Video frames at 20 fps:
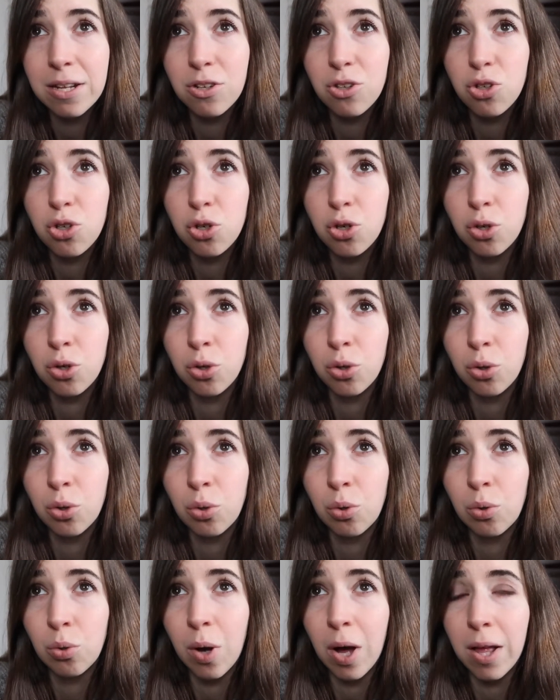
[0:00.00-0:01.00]

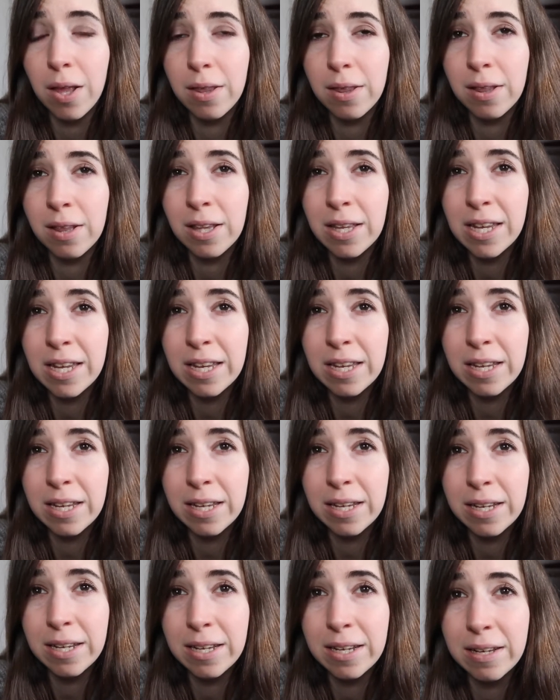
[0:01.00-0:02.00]
to
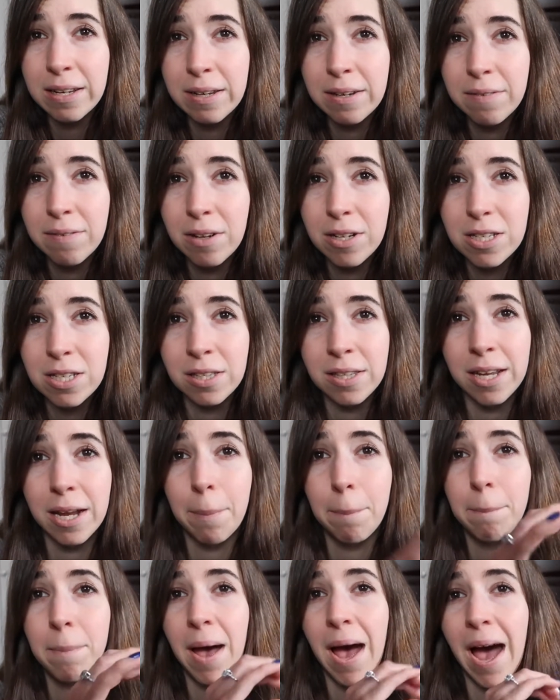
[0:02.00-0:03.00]
leave to
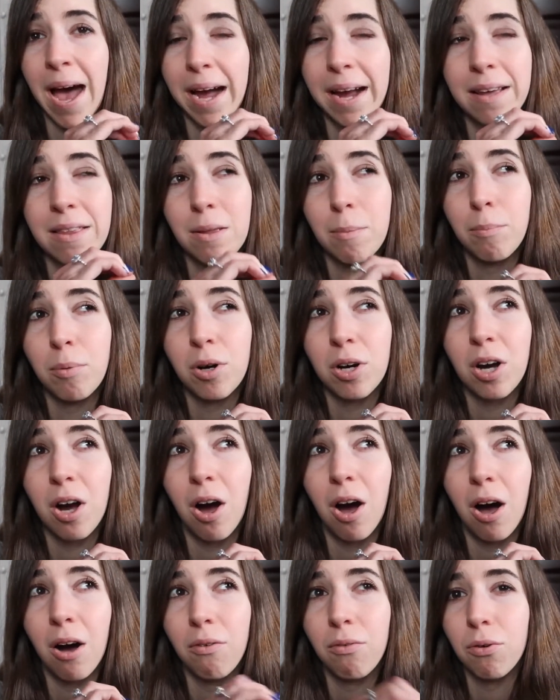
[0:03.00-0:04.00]
like pack the
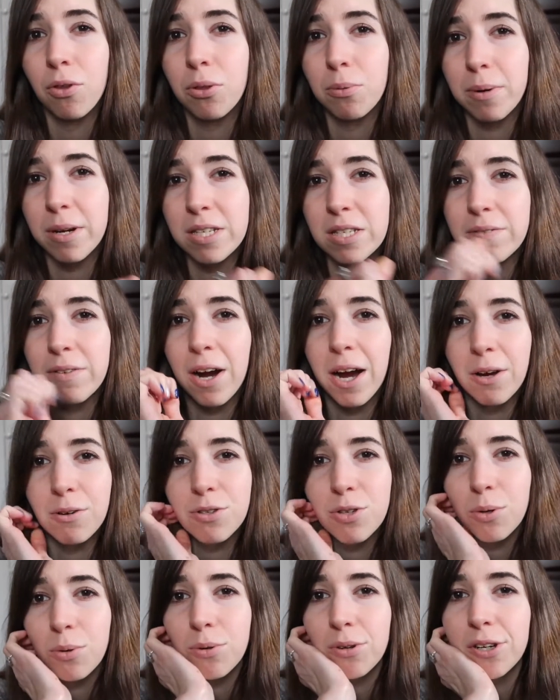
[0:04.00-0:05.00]
book off with the rest of our
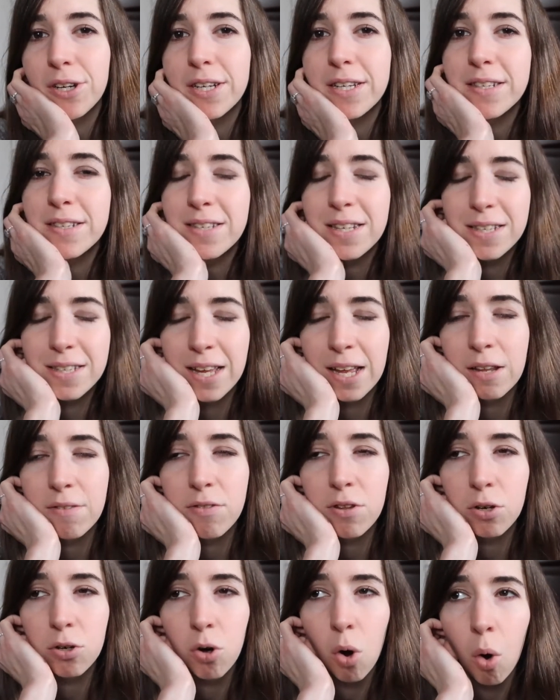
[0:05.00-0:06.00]
household goods. That's kind
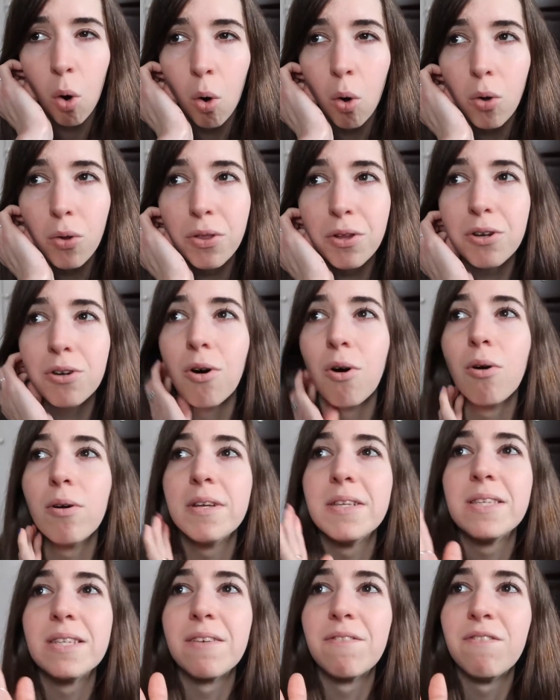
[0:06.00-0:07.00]
of the goal. The goal
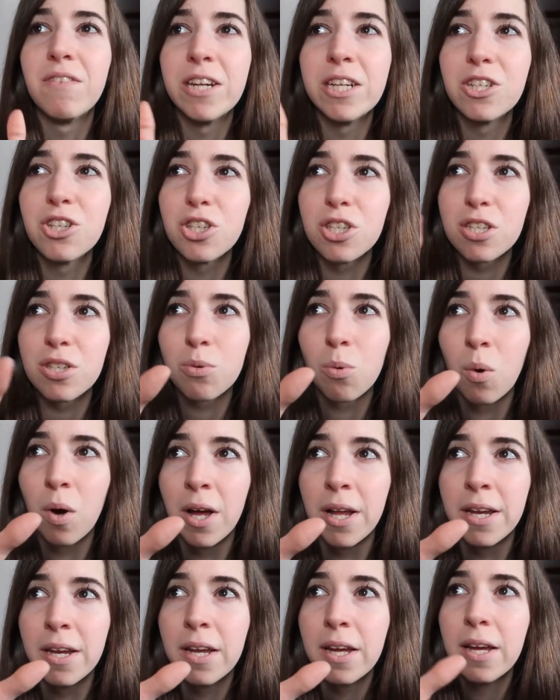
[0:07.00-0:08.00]
is to finish this
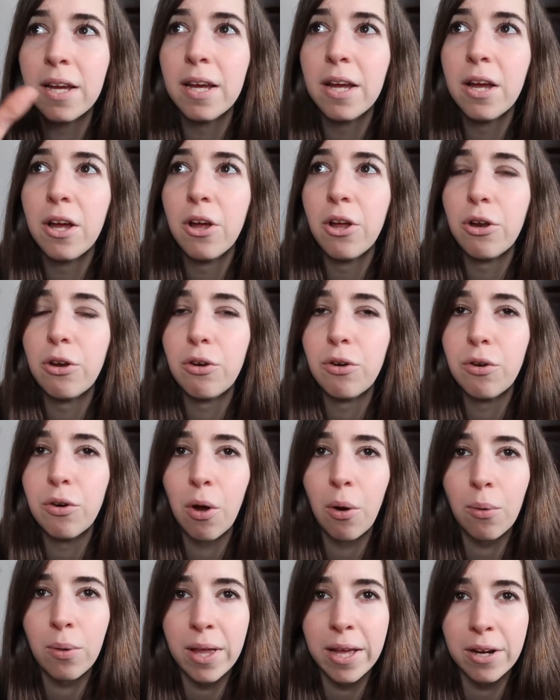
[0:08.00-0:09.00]
one
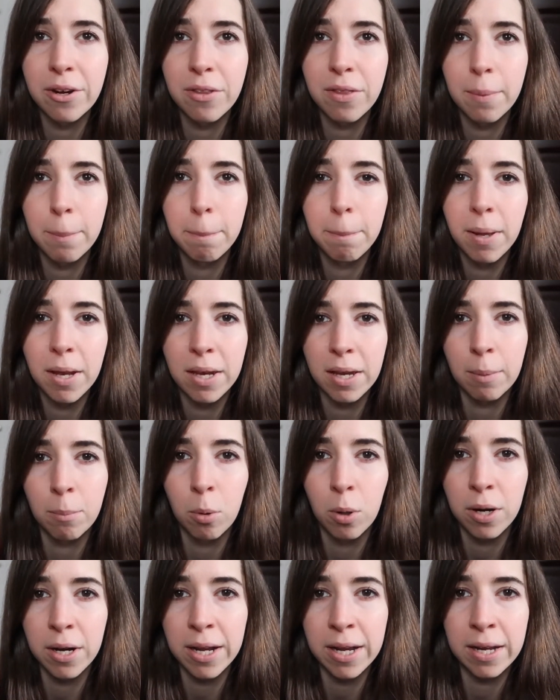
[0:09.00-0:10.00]
no later than Monday
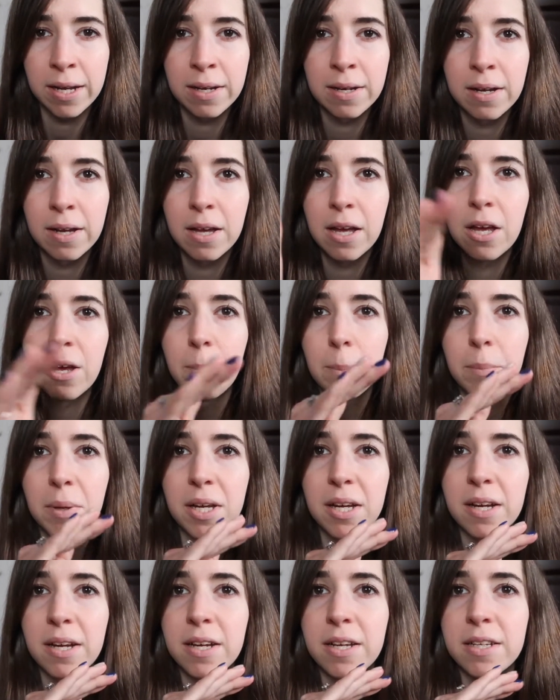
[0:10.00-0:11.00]
morning,
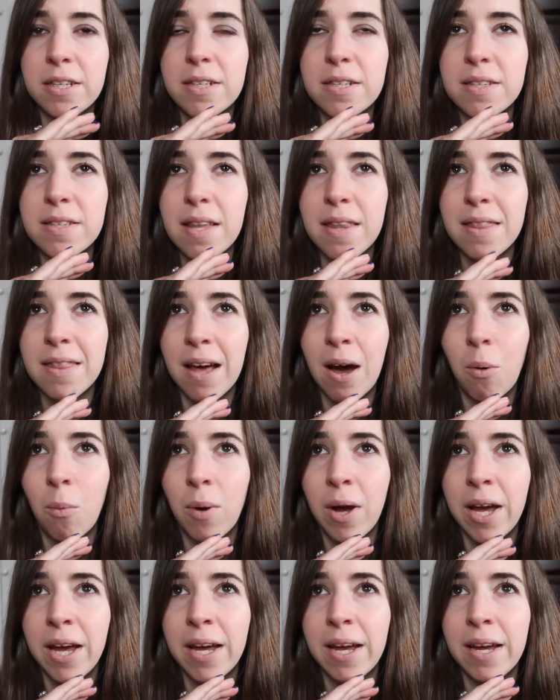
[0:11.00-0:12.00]
because that
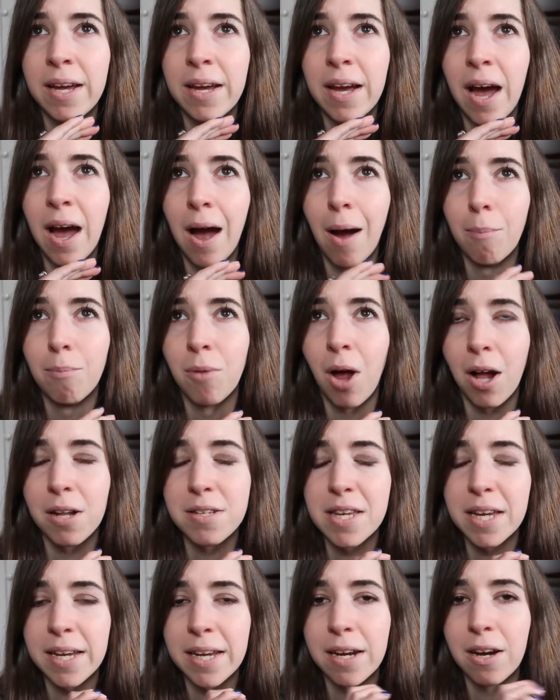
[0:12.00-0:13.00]
way I'm
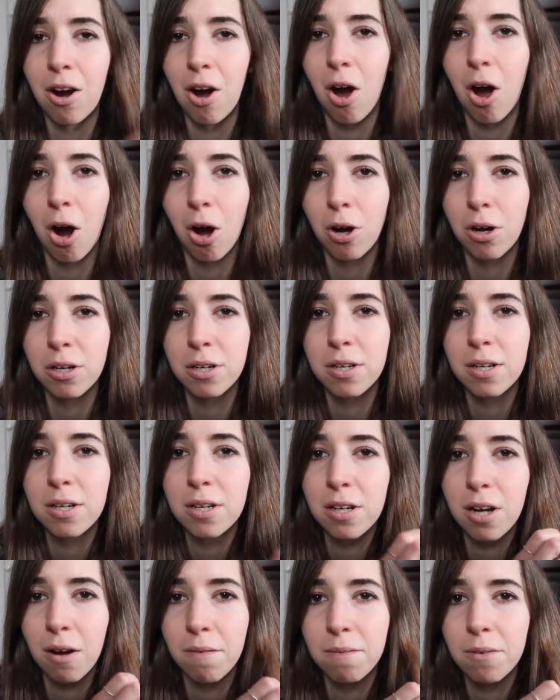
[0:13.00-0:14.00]
not taking a
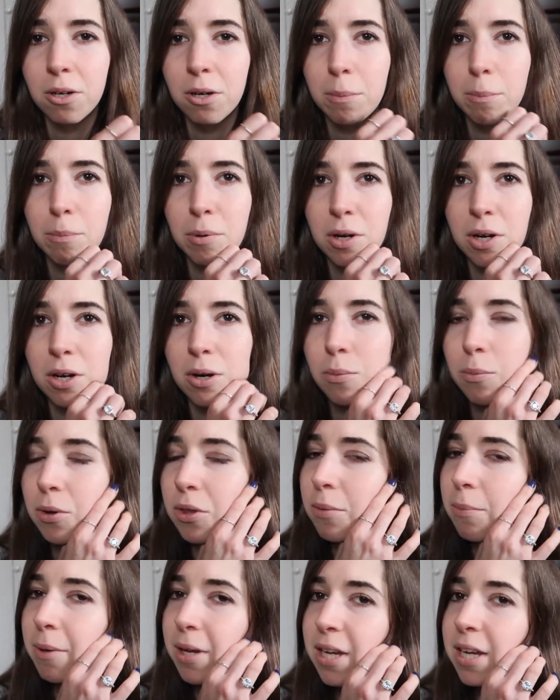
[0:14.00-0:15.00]
hardcover book
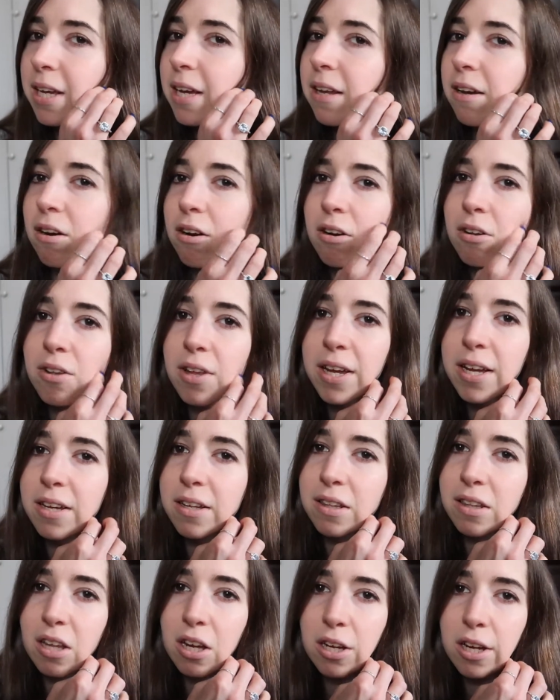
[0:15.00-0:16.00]
with me in our
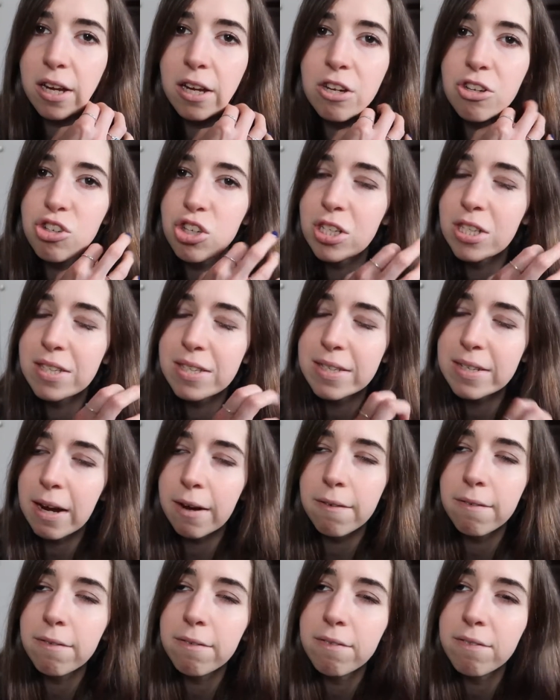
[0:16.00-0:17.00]
like luggage and
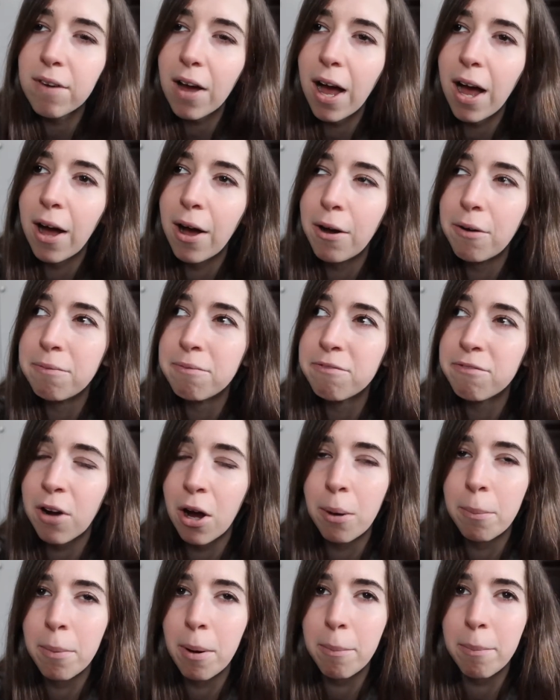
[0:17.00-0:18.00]
stuff
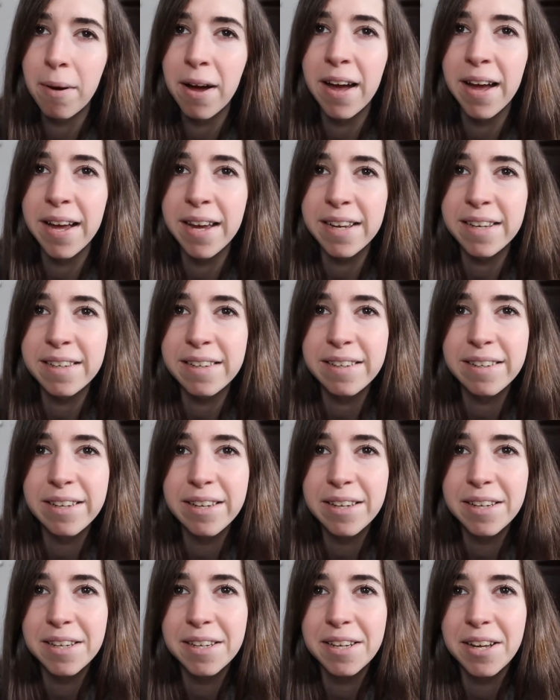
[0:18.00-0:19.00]
from my
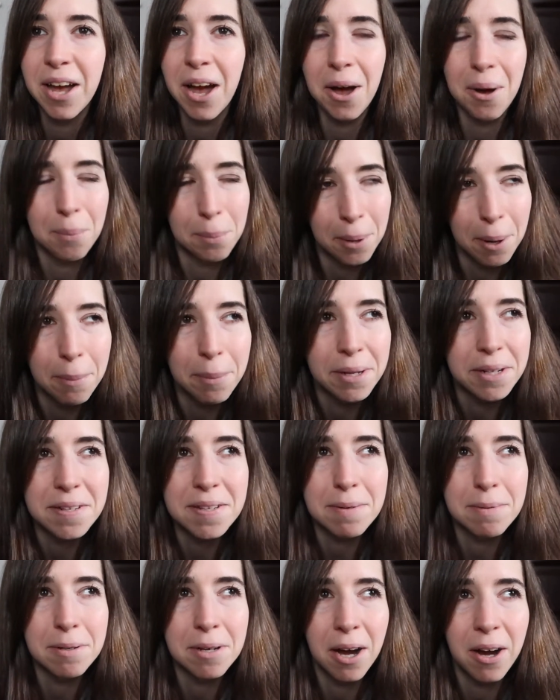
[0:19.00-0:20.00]
upcoming
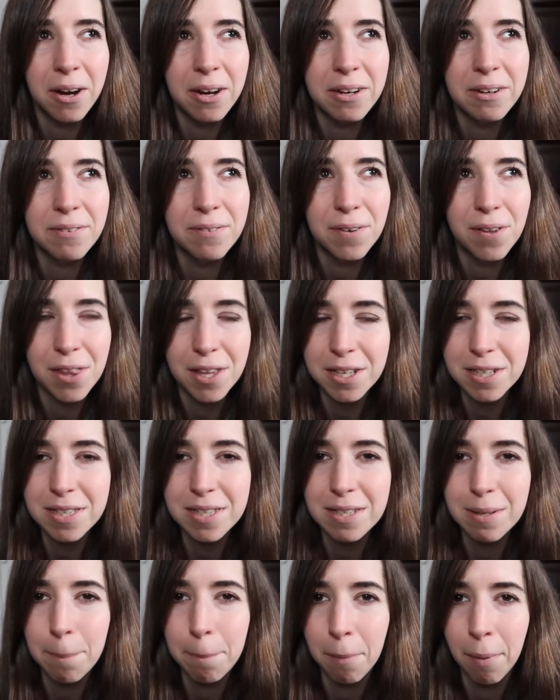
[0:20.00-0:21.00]
TBR for
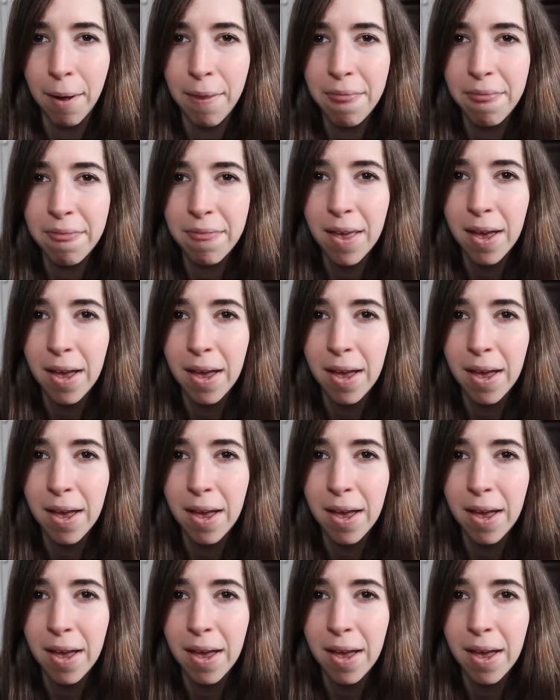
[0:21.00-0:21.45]
this month.